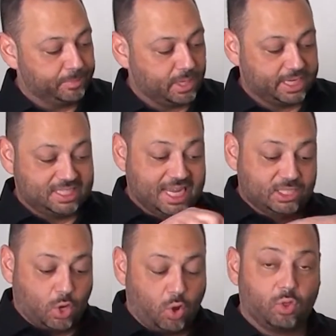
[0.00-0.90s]

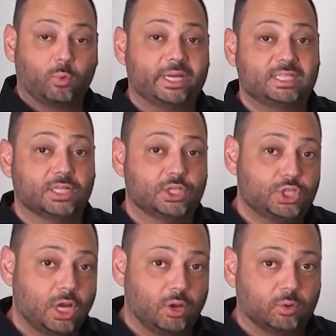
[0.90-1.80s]
Extends all the way to the
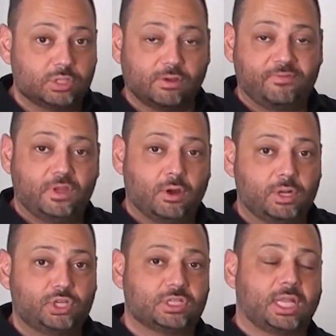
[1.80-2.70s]
toe. So
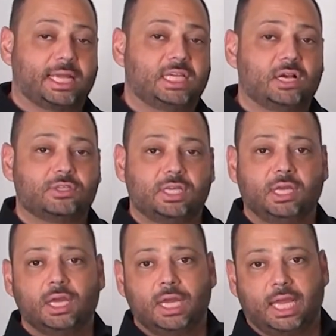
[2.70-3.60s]
Fiona, just like
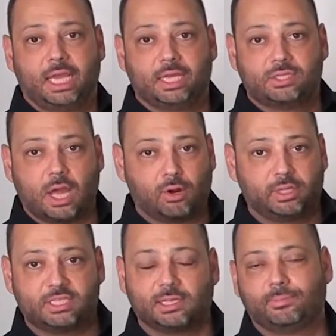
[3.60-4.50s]
Kelsey, is not
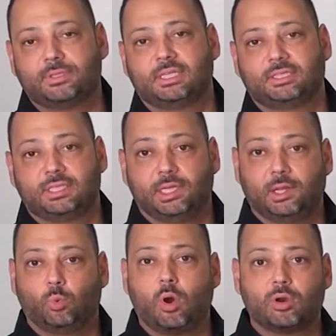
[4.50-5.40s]
only slip resistant
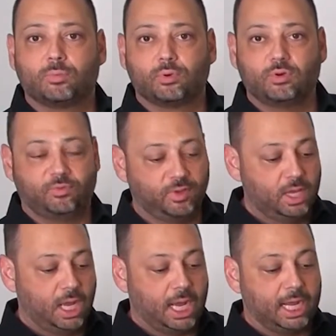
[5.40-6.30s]
and waterproof,
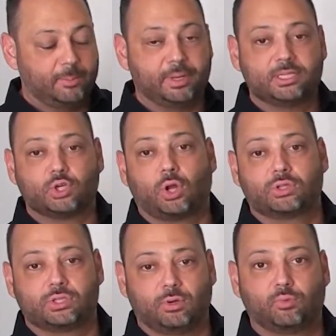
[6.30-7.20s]
but it's
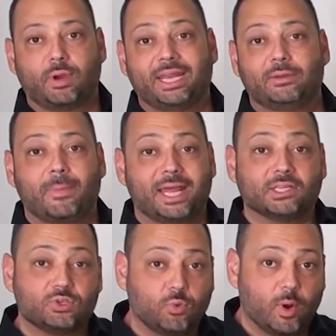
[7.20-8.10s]
also rated
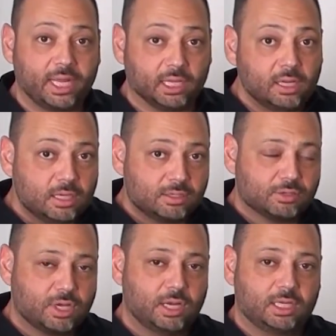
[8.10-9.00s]
-20. So
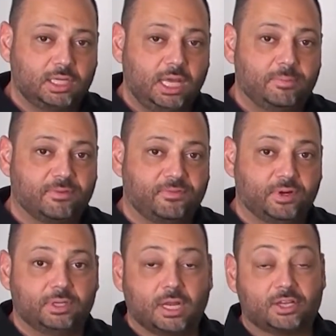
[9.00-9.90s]
it's going to keep your
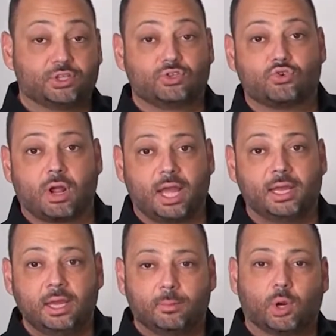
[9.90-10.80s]
foot not just
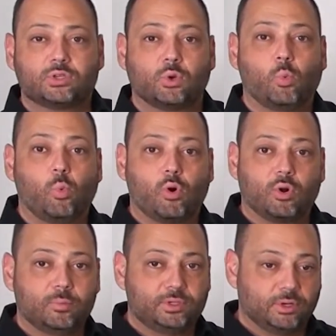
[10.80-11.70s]
dry, but also
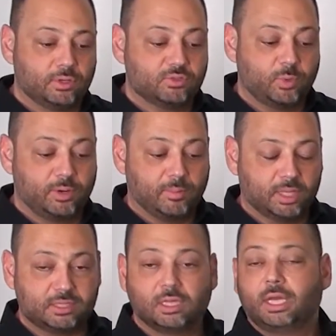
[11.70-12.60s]
warm during those winter
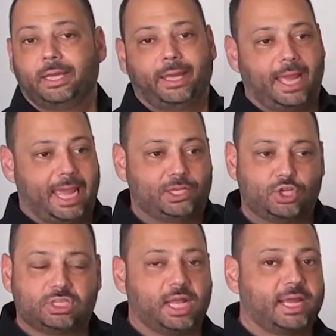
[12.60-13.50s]
months. And
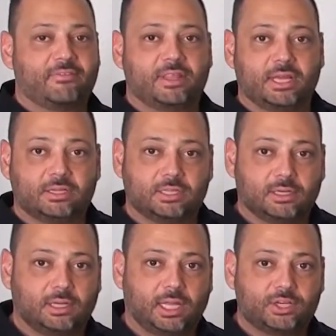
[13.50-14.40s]
just like everything else in the
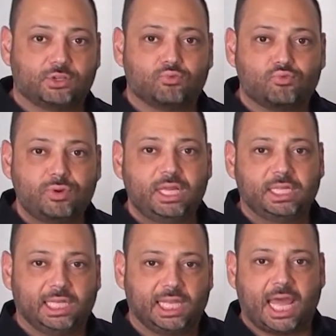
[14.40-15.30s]
collection,
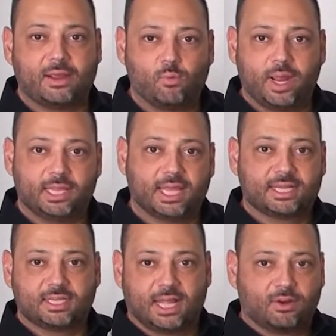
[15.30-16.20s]
really lightweight
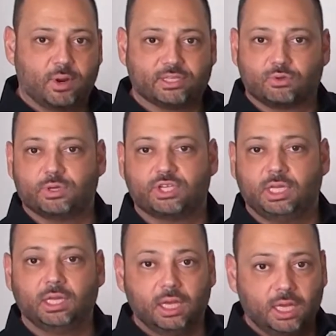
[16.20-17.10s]
thanks to that great
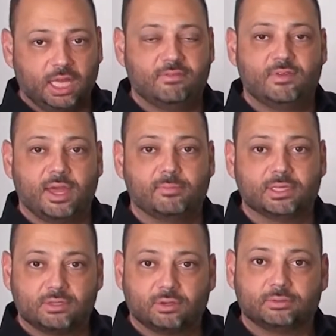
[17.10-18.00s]
squishy EVA
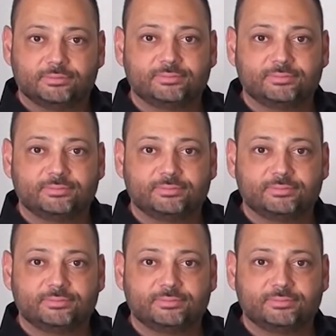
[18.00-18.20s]
midsole.